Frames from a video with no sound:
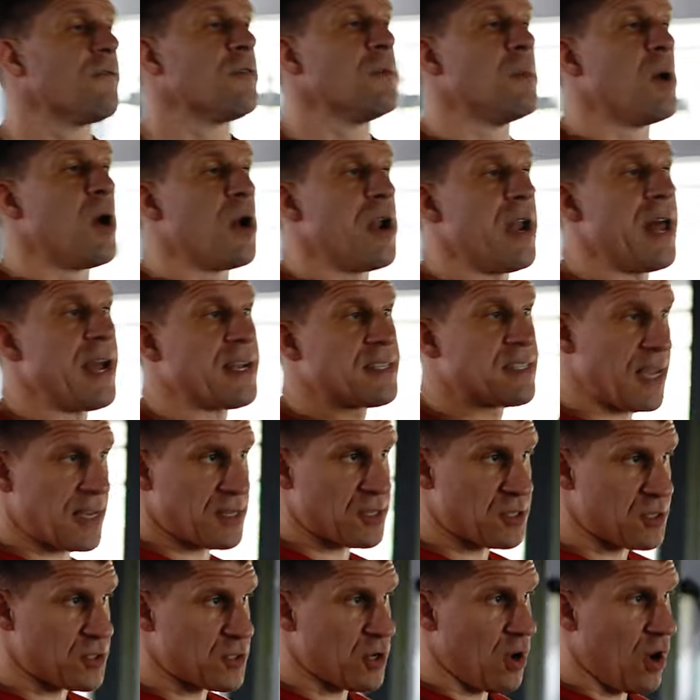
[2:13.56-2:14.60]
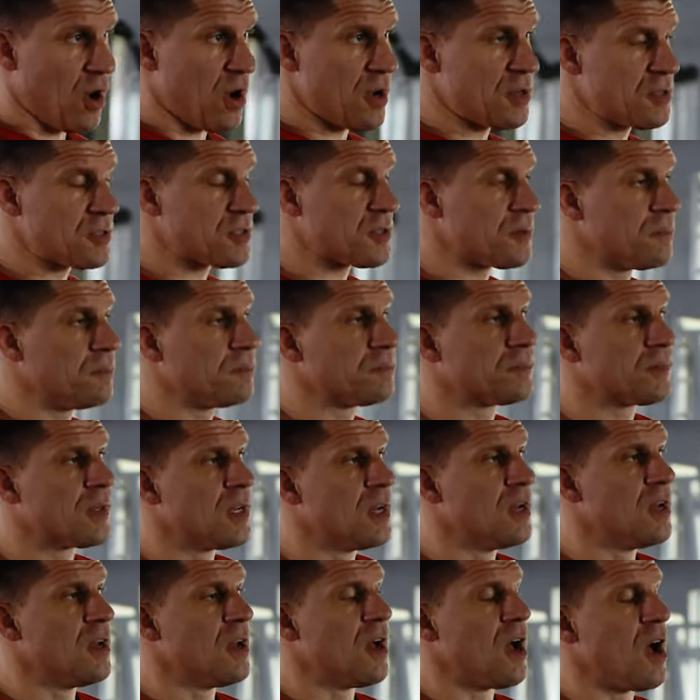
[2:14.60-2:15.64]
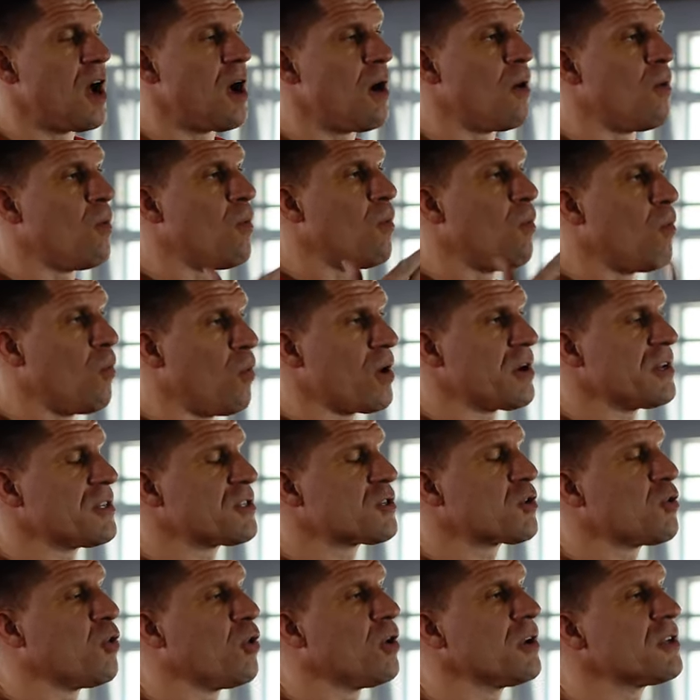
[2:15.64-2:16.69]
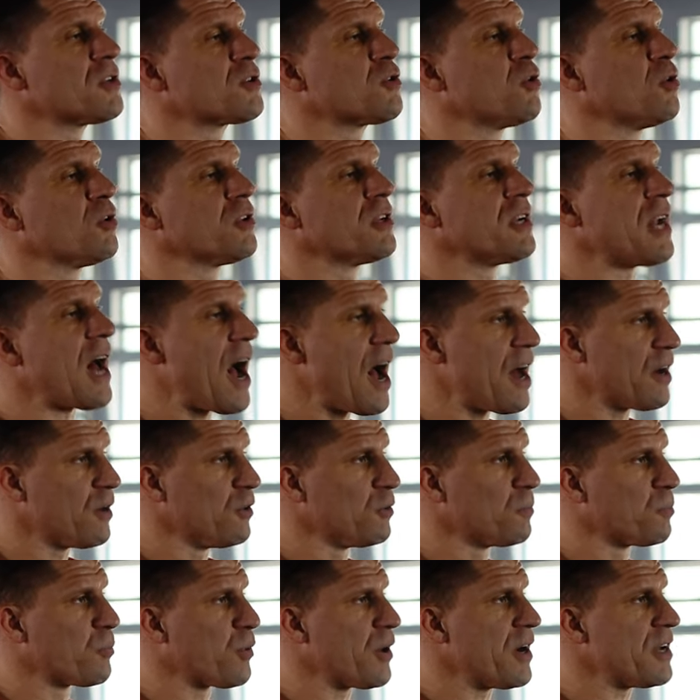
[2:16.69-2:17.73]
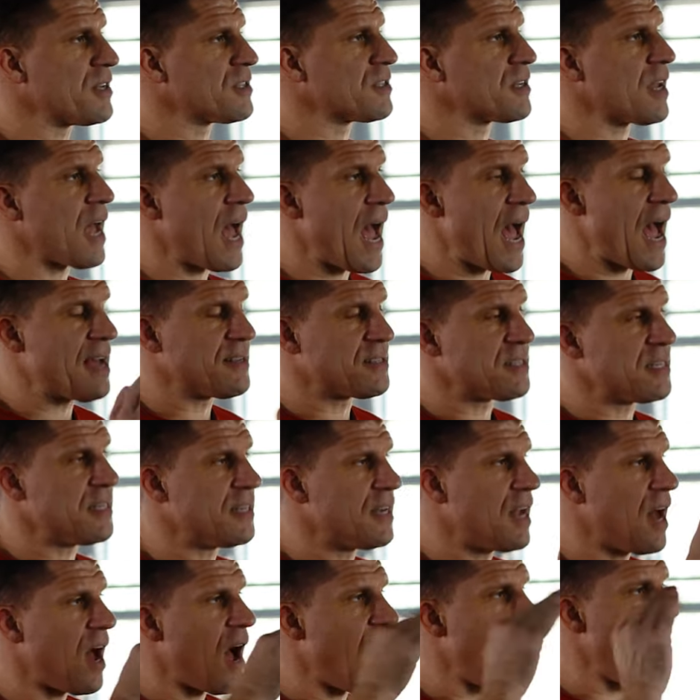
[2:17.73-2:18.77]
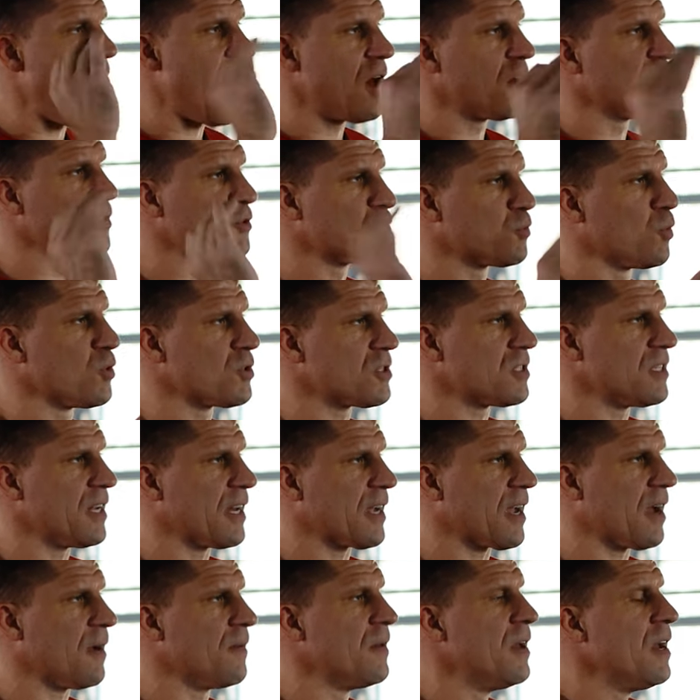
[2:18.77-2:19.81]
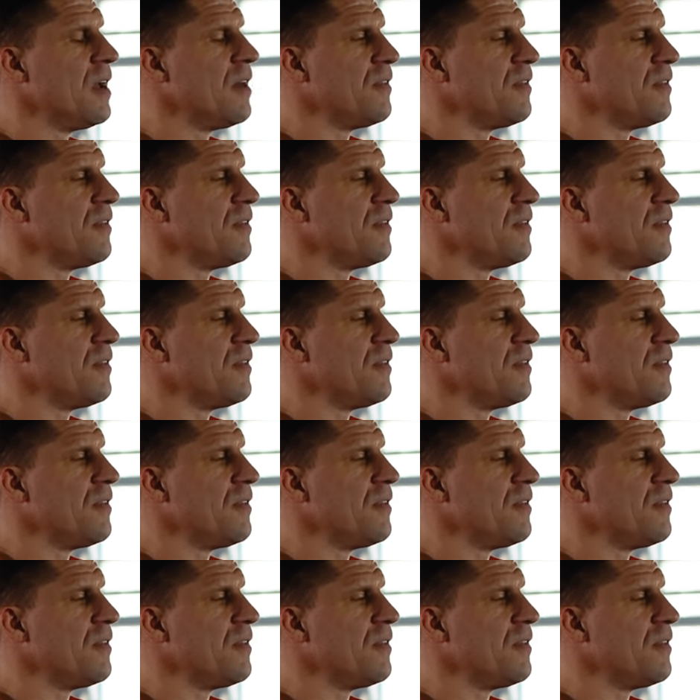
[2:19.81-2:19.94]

For my next exercise, what it's called is called an Arnold press, as in Arnold Schwarzenegger.